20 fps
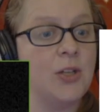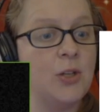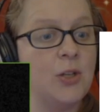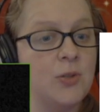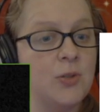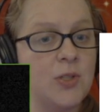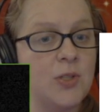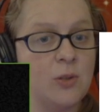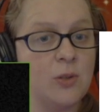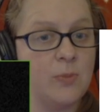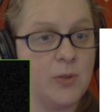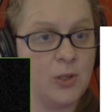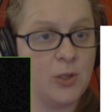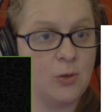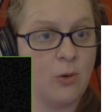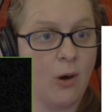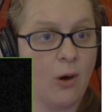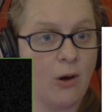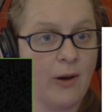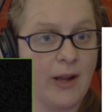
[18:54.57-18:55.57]
in a, a
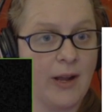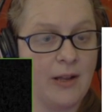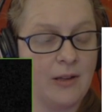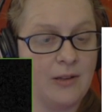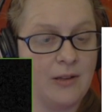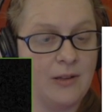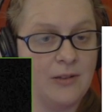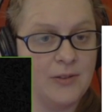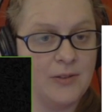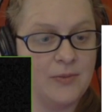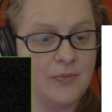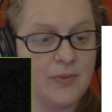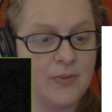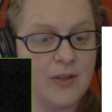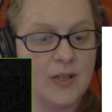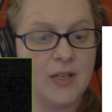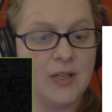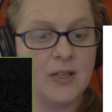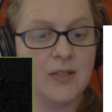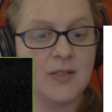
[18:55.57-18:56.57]
YouTube
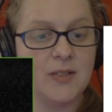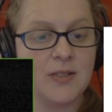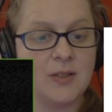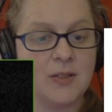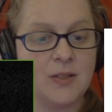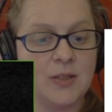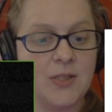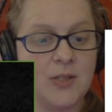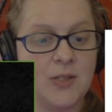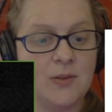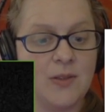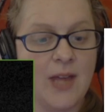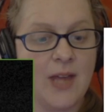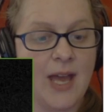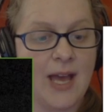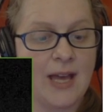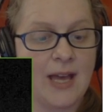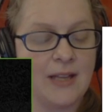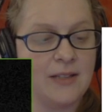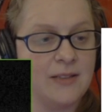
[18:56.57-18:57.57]
URL.
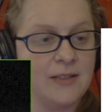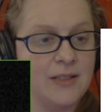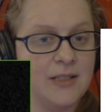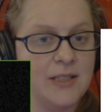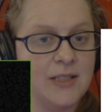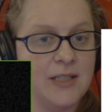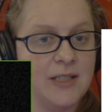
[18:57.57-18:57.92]
So to do